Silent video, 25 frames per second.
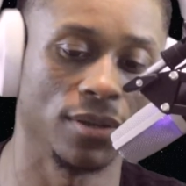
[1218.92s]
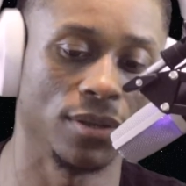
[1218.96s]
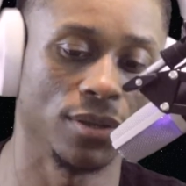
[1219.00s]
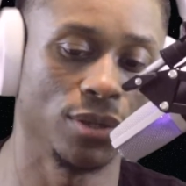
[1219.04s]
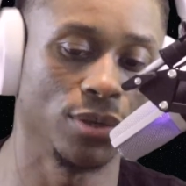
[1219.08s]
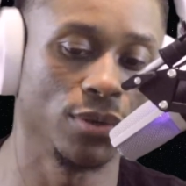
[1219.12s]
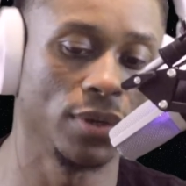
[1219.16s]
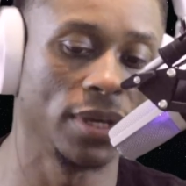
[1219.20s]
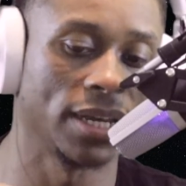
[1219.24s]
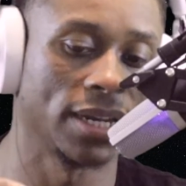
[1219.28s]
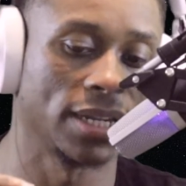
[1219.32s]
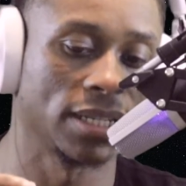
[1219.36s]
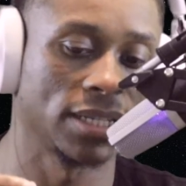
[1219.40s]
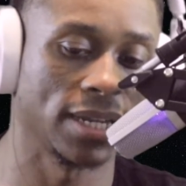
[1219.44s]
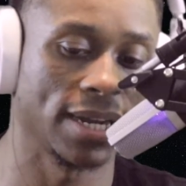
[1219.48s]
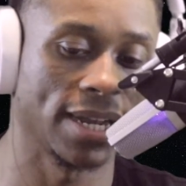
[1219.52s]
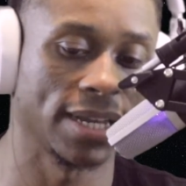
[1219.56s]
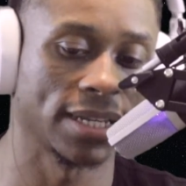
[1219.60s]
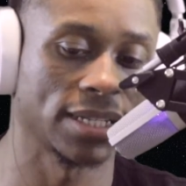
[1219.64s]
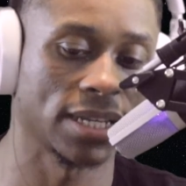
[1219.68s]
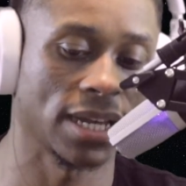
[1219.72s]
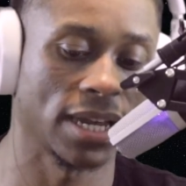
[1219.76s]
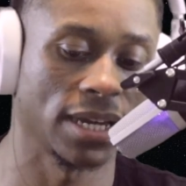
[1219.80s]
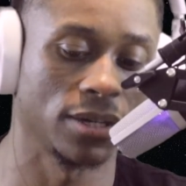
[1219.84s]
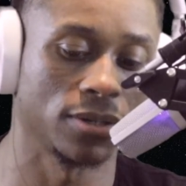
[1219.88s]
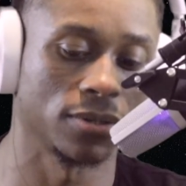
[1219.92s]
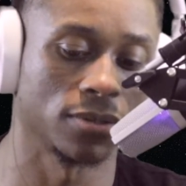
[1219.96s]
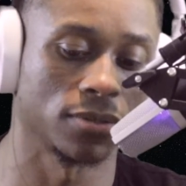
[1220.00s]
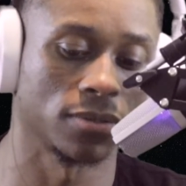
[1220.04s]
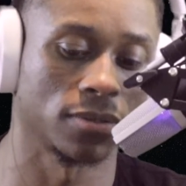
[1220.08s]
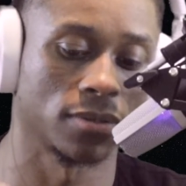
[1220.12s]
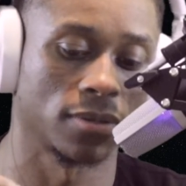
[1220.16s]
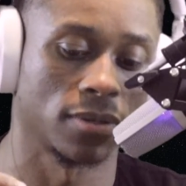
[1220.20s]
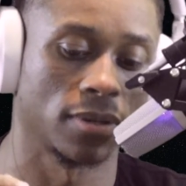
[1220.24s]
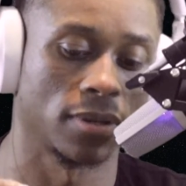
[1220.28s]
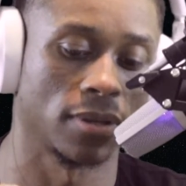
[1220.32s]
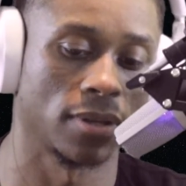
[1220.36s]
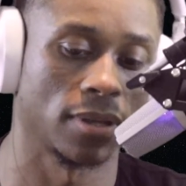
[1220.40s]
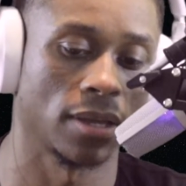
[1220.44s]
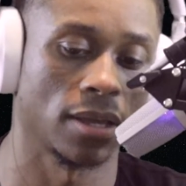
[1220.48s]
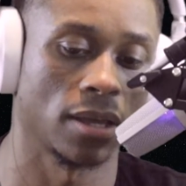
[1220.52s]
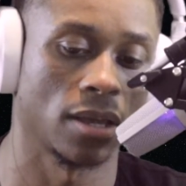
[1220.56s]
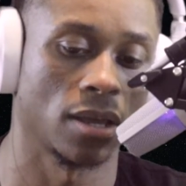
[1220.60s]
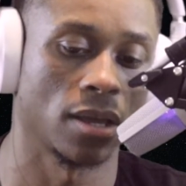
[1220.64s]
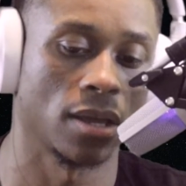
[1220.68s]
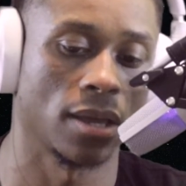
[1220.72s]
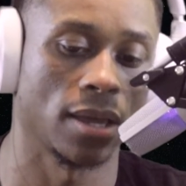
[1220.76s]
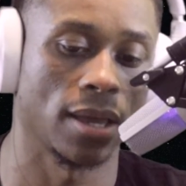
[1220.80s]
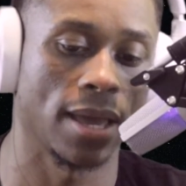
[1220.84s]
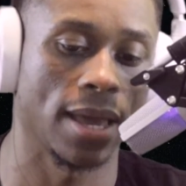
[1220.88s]
you get into that cycle.
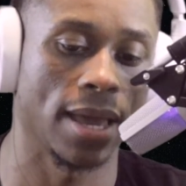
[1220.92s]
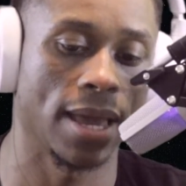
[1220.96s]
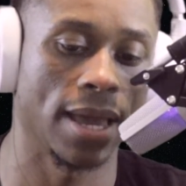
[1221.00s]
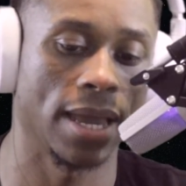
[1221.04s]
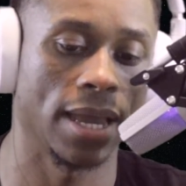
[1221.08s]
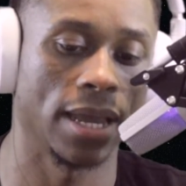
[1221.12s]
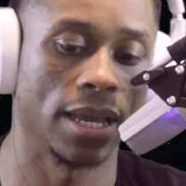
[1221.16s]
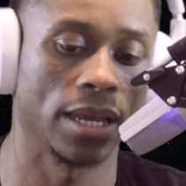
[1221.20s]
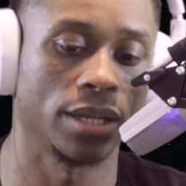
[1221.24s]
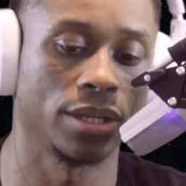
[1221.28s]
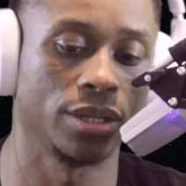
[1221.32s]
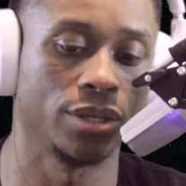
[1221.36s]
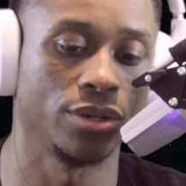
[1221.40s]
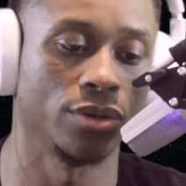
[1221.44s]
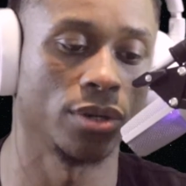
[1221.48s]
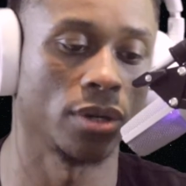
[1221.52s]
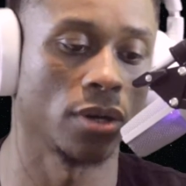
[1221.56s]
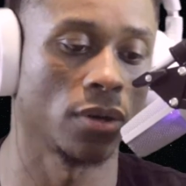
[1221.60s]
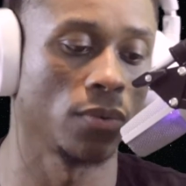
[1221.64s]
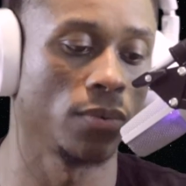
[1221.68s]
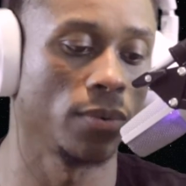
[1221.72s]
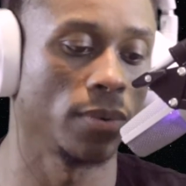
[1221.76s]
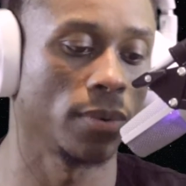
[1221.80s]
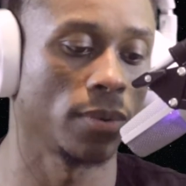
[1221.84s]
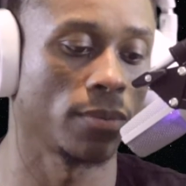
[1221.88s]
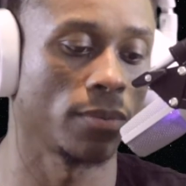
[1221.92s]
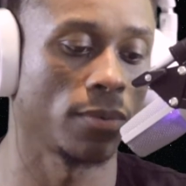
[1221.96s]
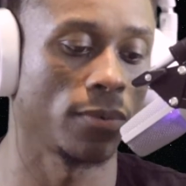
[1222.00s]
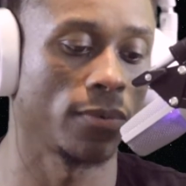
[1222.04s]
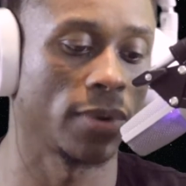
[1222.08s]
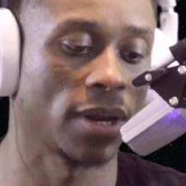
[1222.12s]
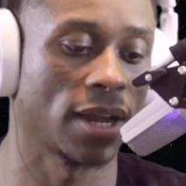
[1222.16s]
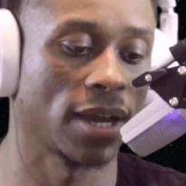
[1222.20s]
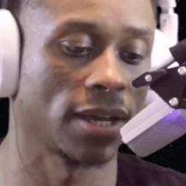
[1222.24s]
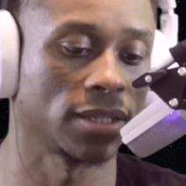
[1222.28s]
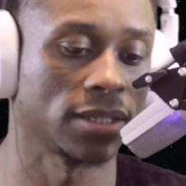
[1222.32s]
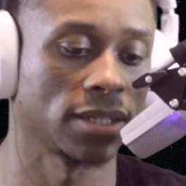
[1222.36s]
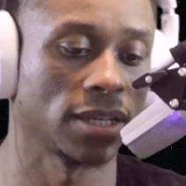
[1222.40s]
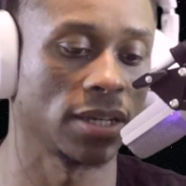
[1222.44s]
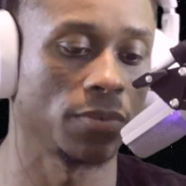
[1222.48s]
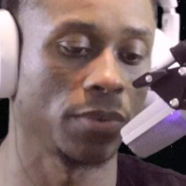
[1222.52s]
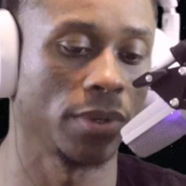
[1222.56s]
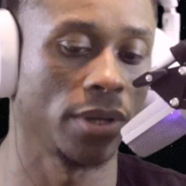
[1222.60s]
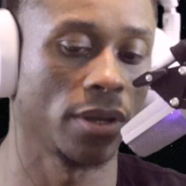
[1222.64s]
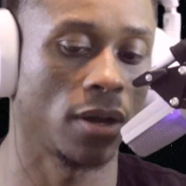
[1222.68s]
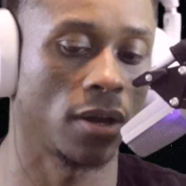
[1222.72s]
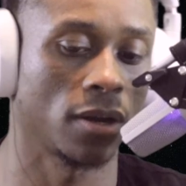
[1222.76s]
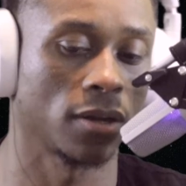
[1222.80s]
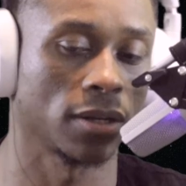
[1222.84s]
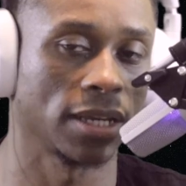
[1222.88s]
And you know, when I said we
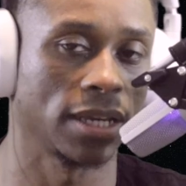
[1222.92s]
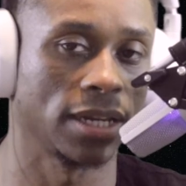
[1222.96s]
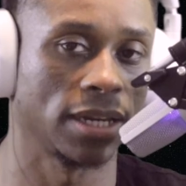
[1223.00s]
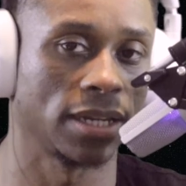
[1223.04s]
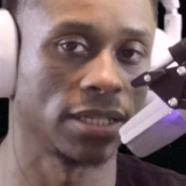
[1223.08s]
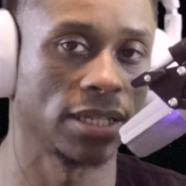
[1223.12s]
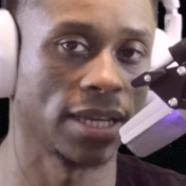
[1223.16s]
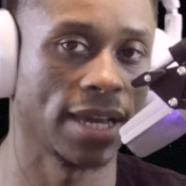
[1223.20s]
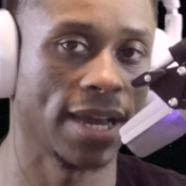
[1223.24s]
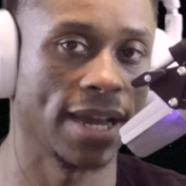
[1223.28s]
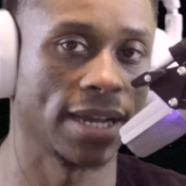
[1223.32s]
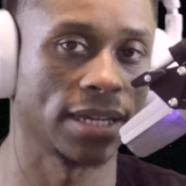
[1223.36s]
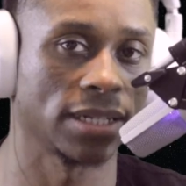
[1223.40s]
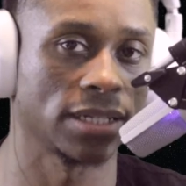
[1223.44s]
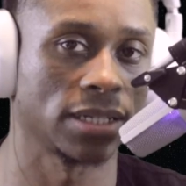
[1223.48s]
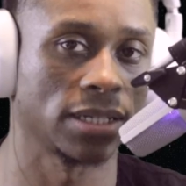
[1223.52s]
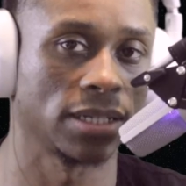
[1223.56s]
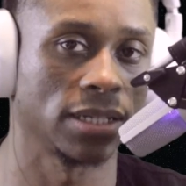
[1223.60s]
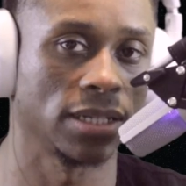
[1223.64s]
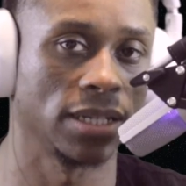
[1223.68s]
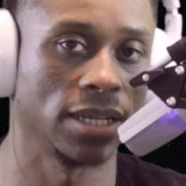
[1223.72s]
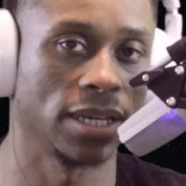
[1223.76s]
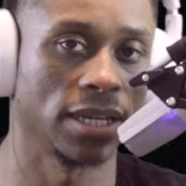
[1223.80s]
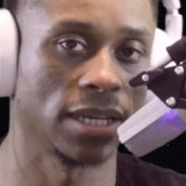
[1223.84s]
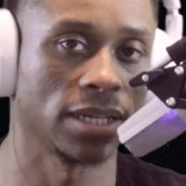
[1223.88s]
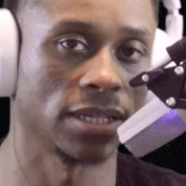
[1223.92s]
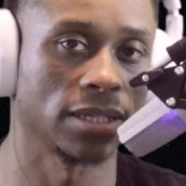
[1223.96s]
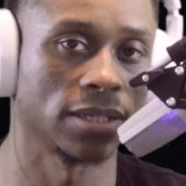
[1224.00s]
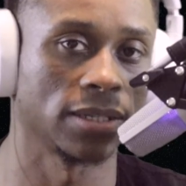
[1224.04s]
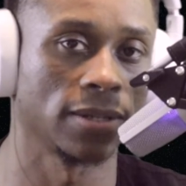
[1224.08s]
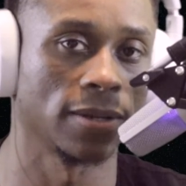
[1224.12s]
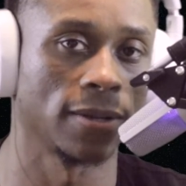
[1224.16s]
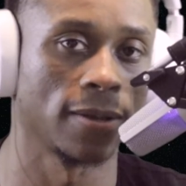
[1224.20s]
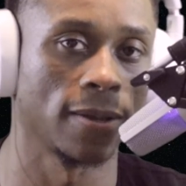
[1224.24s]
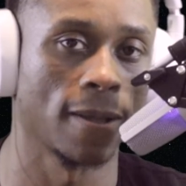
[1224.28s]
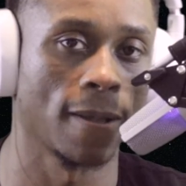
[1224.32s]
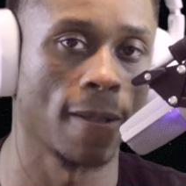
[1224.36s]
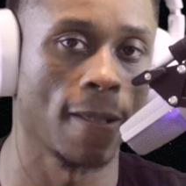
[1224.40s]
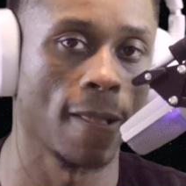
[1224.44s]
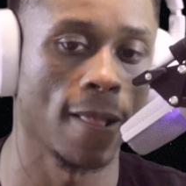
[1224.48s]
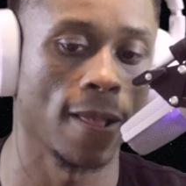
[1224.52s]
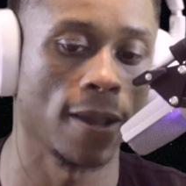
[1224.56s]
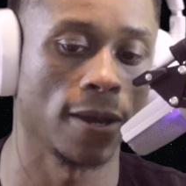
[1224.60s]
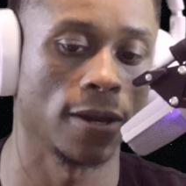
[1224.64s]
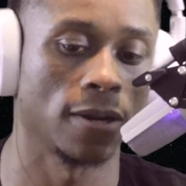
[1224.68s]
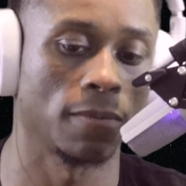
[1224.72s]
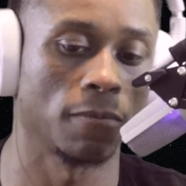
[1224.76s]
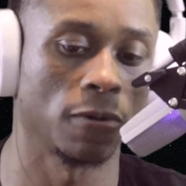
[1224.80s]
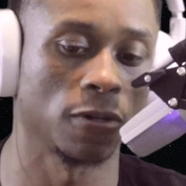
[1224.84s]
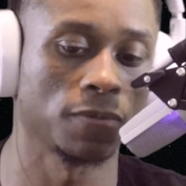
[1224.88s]
all get attached, then,
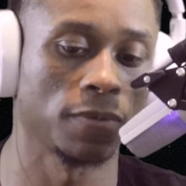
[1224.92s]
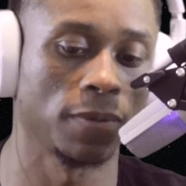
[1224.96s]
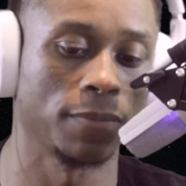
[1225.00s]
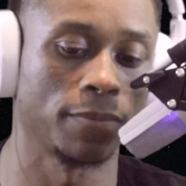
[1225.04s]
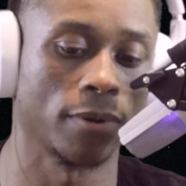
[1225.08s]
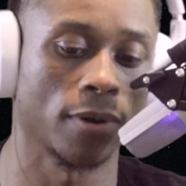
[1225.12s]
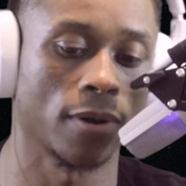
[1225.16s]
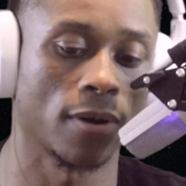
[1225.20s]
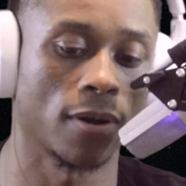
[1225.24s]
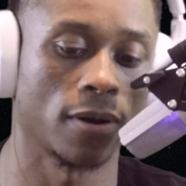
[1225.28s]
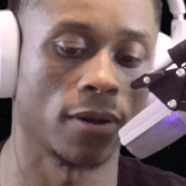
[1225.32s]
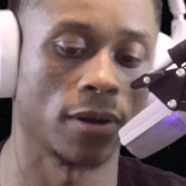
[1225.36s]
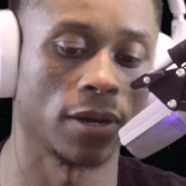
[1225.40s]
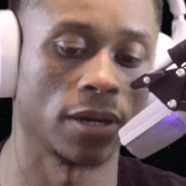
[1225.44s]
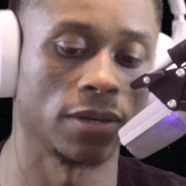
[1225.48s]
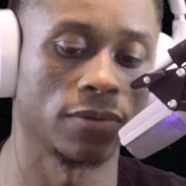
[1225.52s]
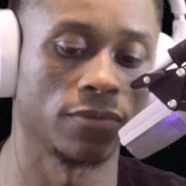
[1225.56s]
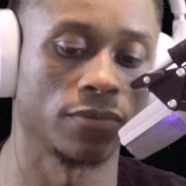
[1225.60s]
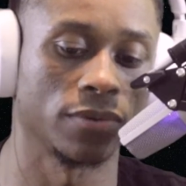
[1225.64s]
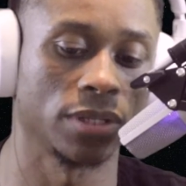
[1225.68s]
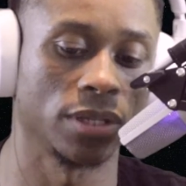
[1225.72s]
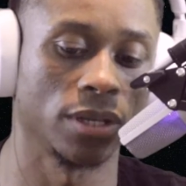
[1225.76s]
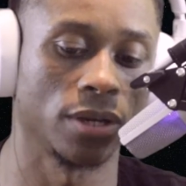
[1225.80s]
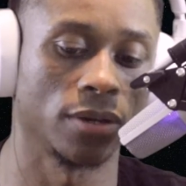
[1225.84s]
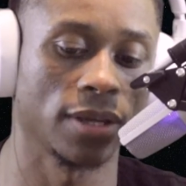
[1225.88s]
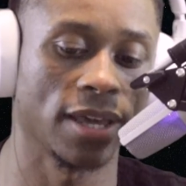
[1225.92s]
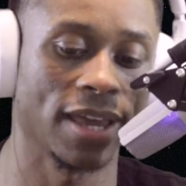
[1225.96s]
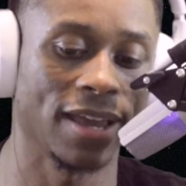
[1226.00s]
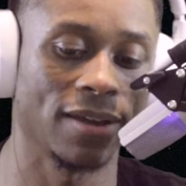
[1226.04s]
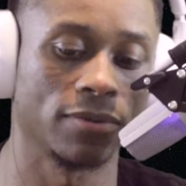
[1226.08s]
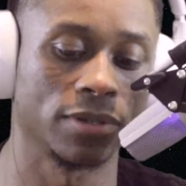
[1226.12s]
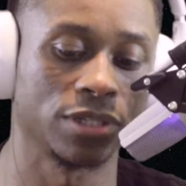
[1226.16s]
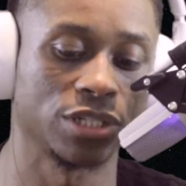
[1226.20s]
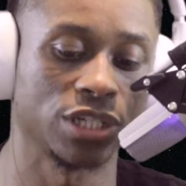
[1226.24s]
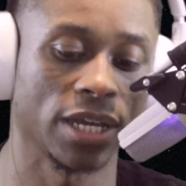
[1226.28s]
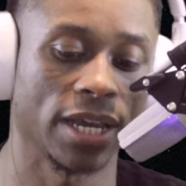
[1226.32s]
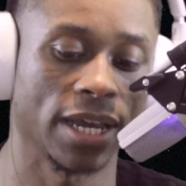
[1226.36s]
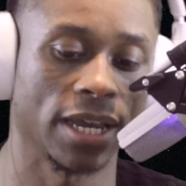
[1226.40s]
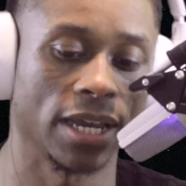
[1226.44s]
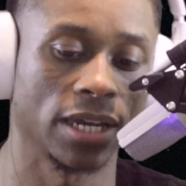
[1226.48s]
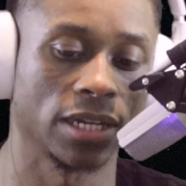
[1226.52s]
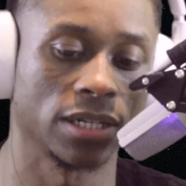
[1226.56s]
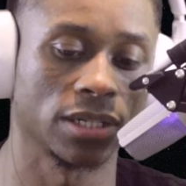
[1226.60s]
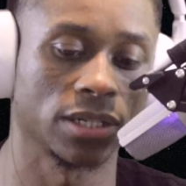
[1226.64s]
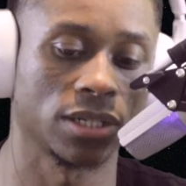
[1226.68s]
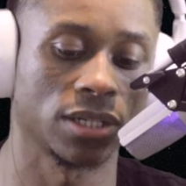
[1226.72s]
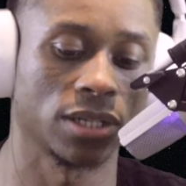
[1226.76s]
you know, most people aren't really okay with change.